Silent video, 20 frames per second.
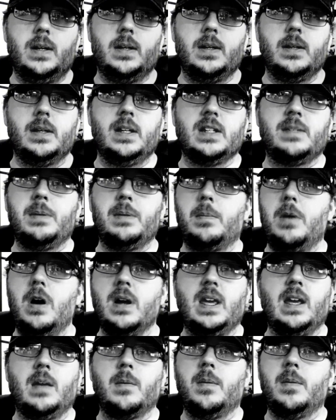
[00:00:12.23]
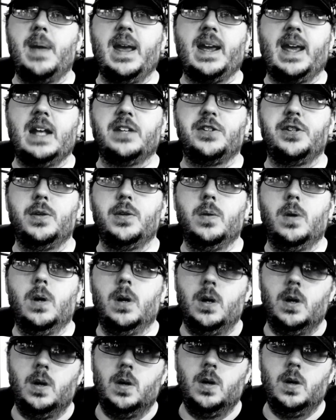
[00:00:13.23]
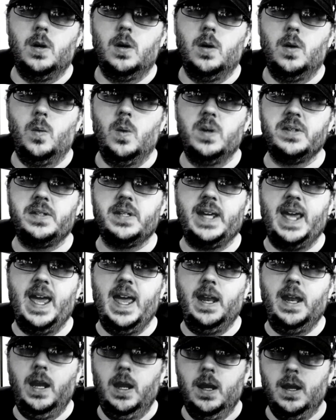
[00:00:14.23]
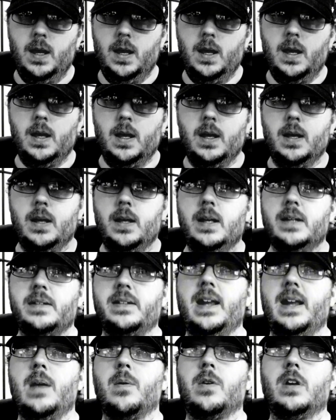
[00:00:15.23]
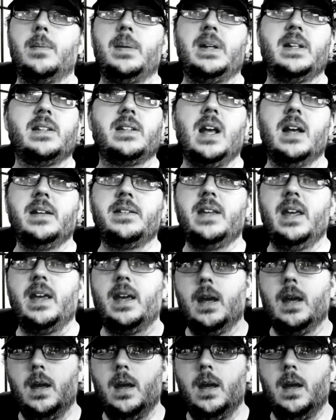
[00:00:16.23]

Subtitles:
It's Milwaukee coming back at you once again, and today we're going to be discussing